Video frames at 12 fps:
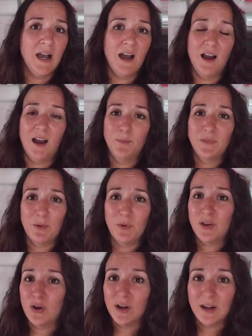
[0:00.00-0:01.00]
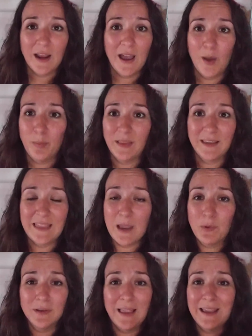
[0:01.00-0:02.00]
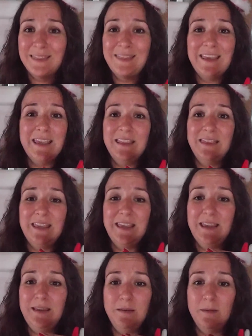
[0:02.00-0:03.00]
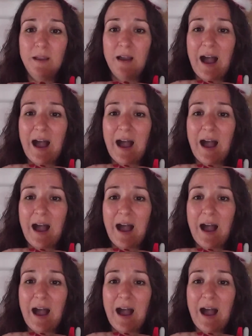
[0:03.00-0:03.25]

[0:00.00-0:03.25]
that we couldn't help, like, they were like the